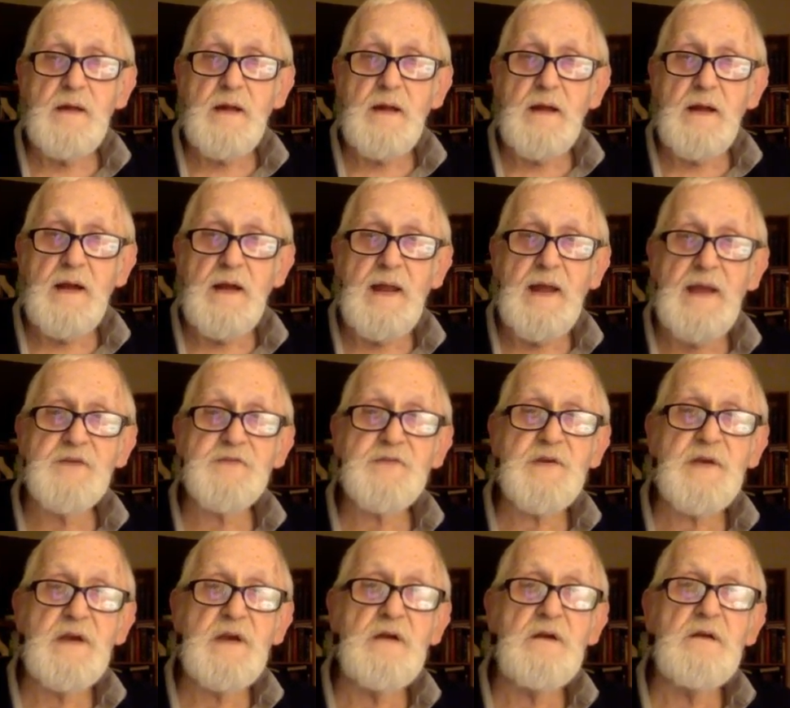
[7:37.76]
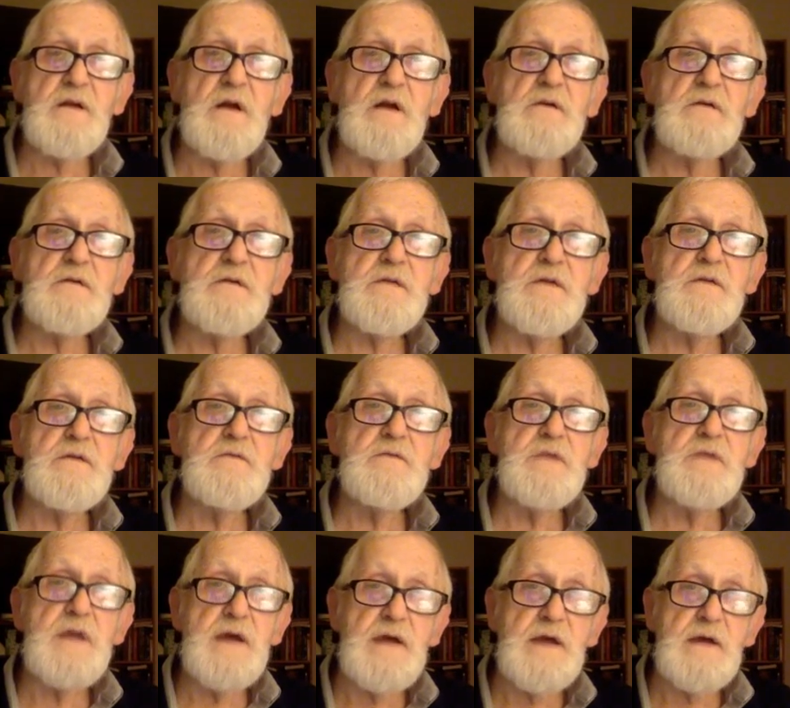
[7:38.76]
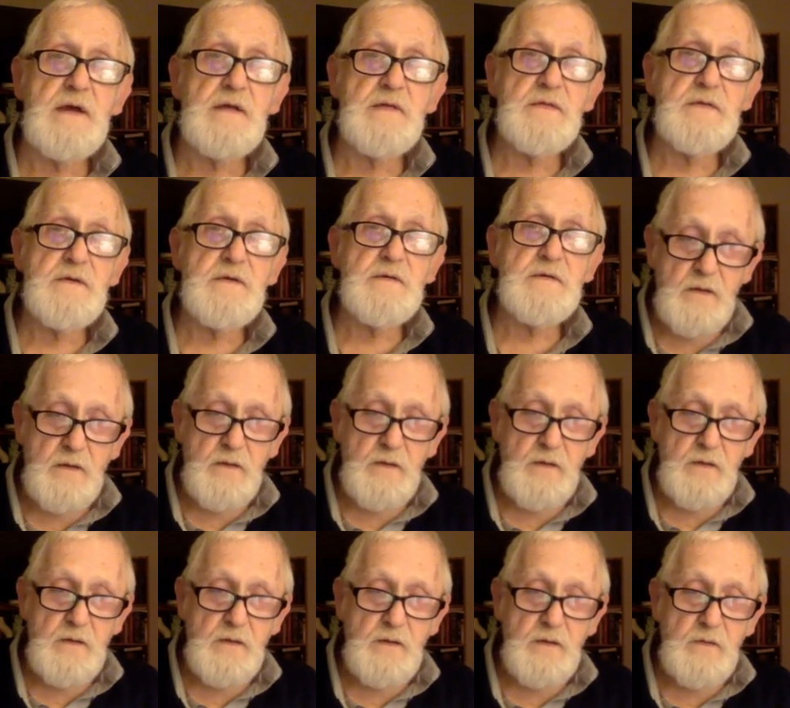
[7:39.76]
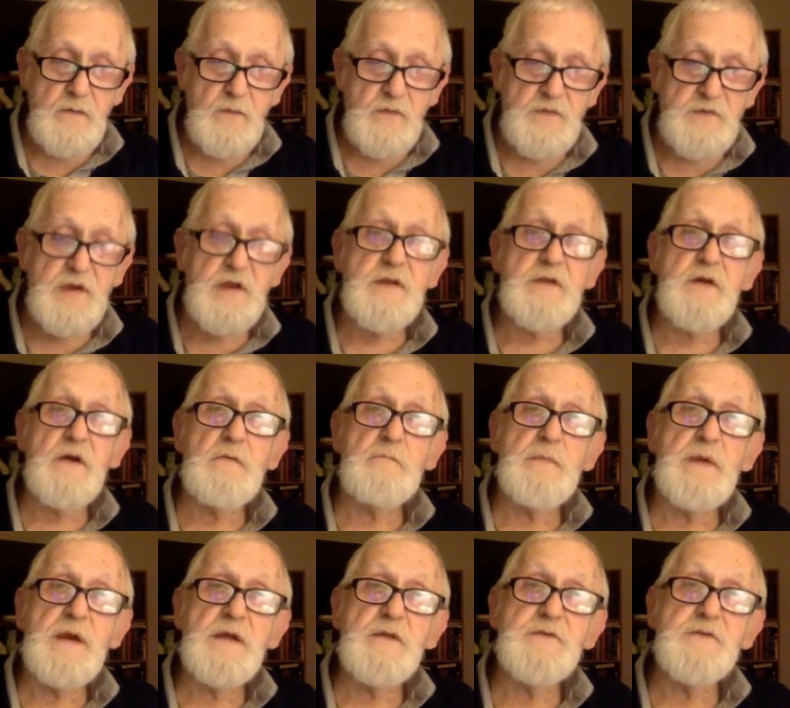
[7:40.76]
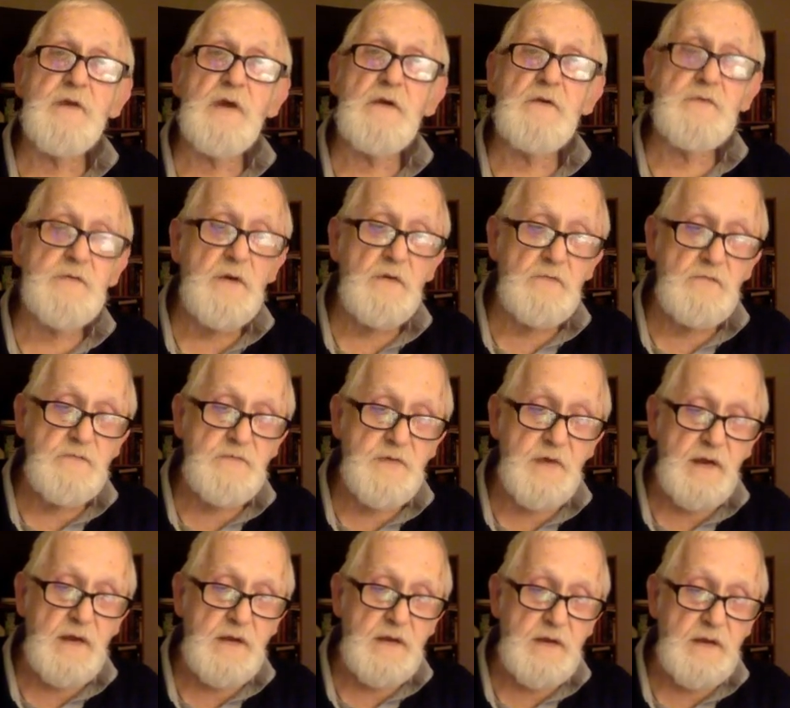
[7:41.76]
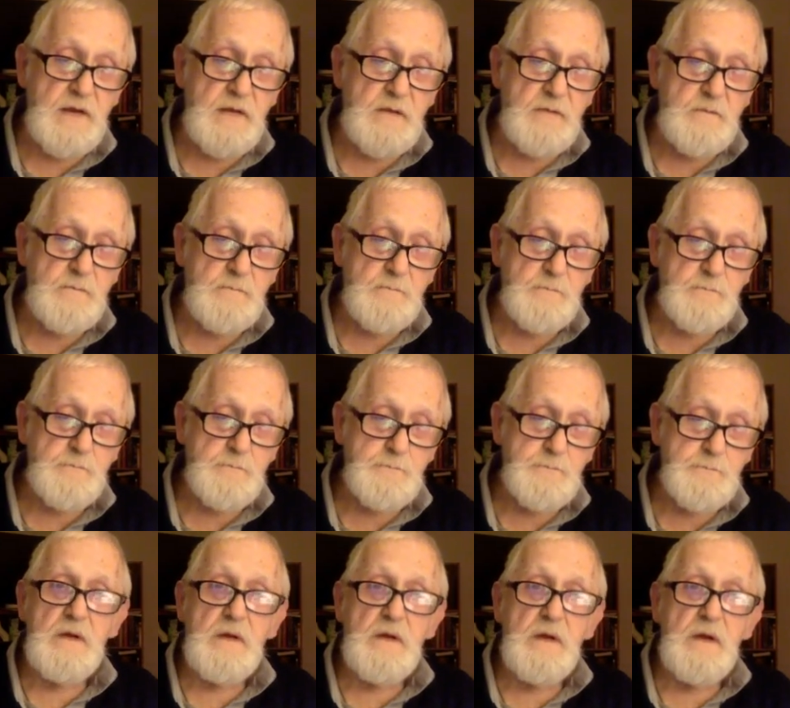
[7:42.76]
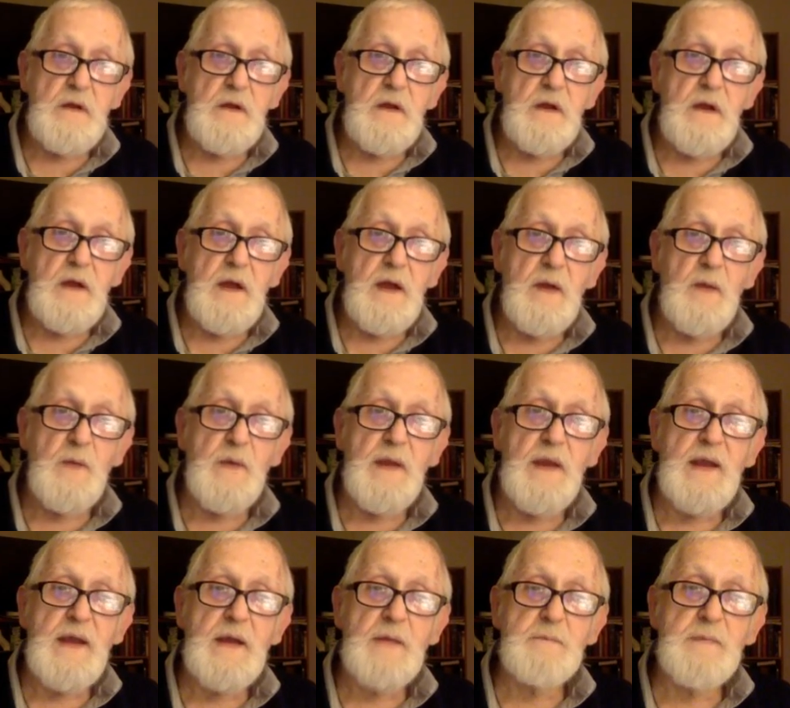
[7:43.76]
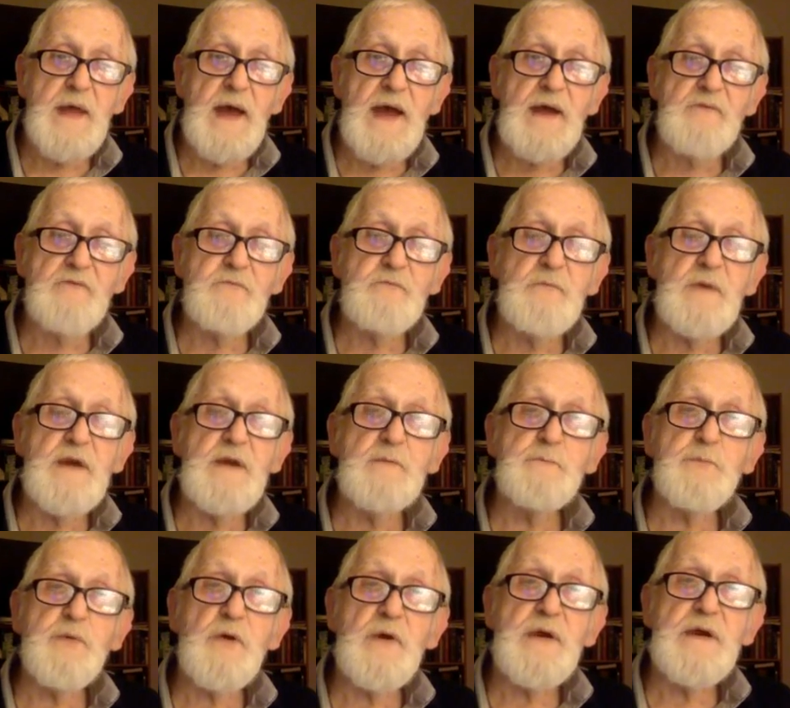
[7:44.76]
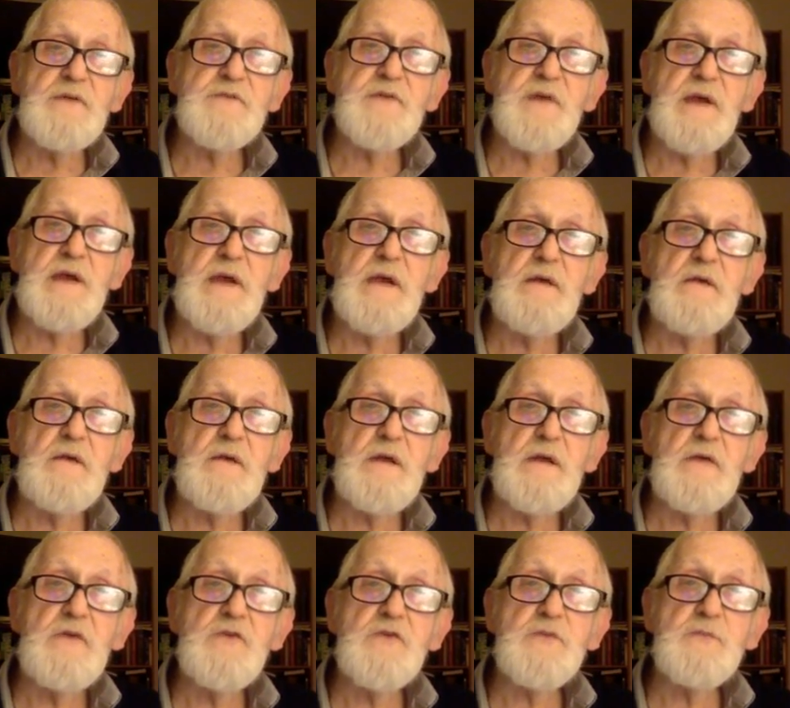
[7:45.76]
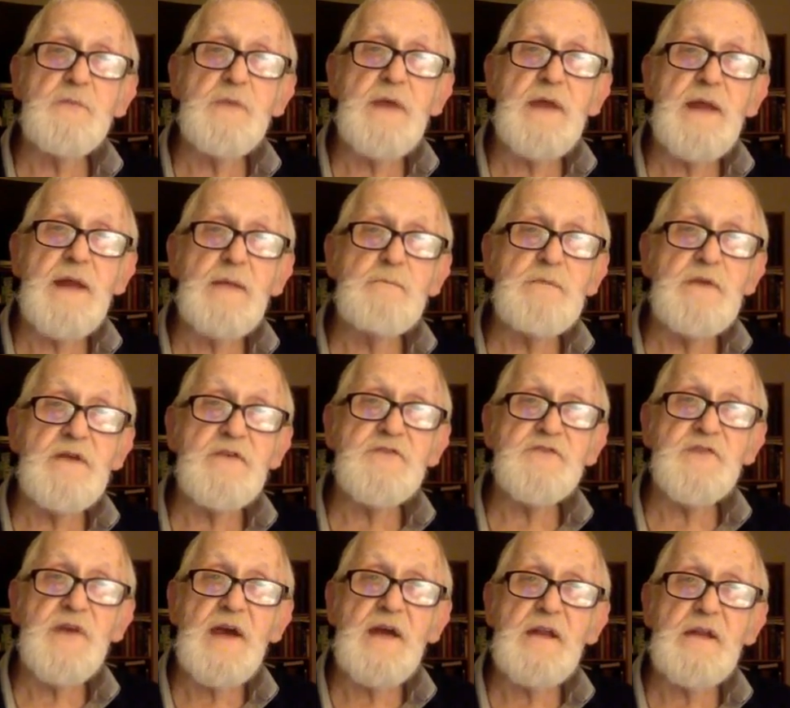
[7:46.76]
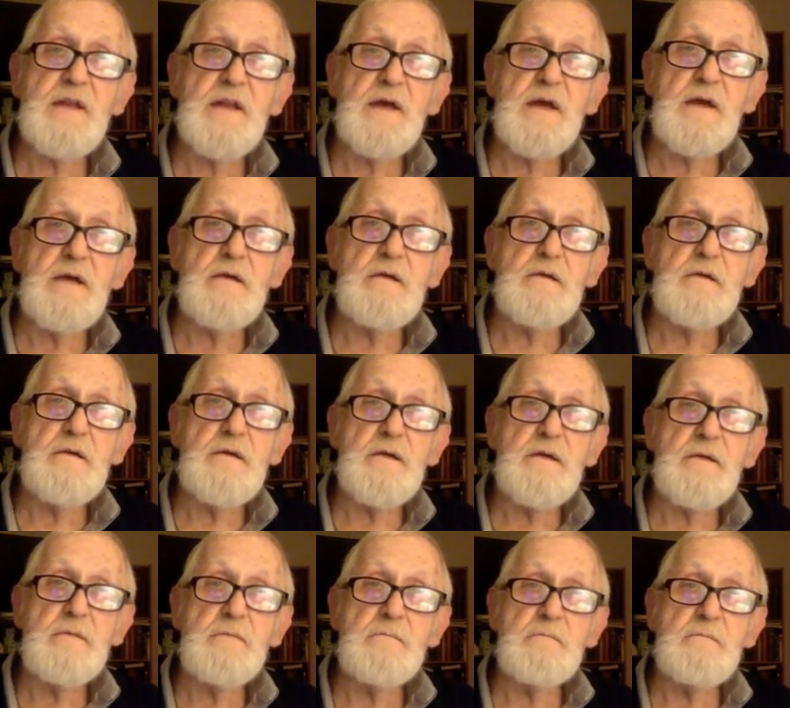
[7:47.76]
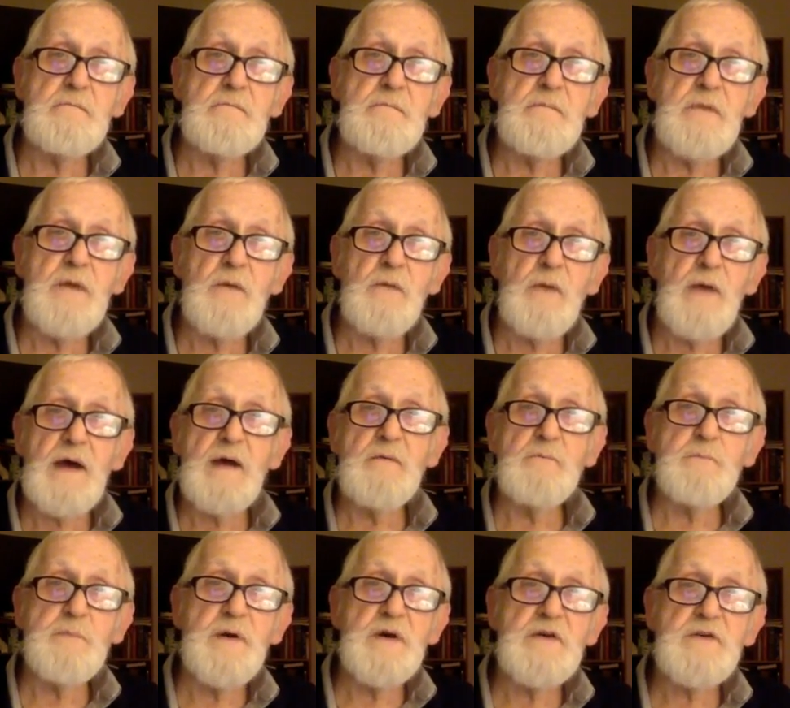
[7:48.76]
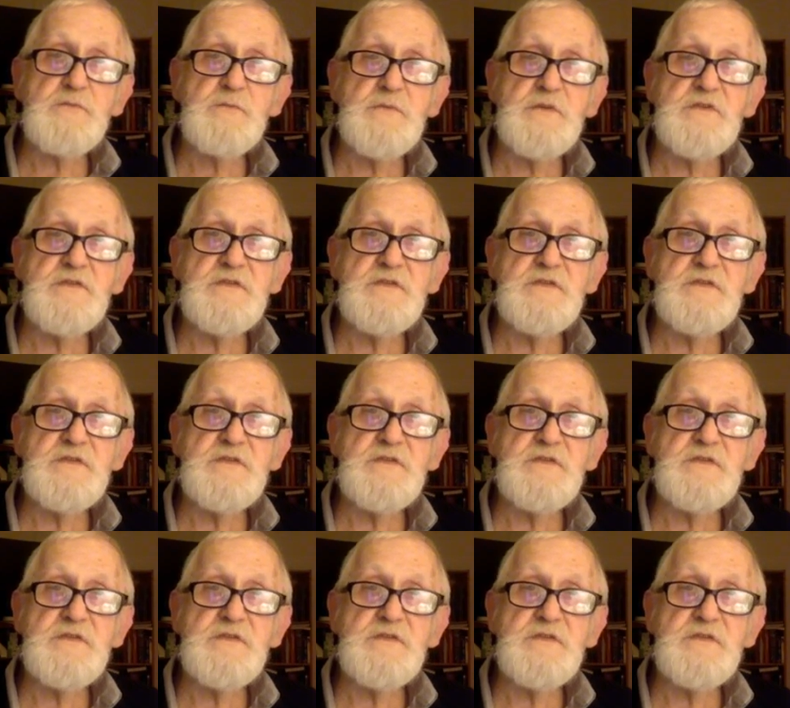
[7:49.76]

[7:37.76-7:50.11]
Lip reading: And that scared her to death. Well, she took me to church on Sunday. And when it come time for me to preach, he introduced me, and I'm just sitting there. And my wife punched me.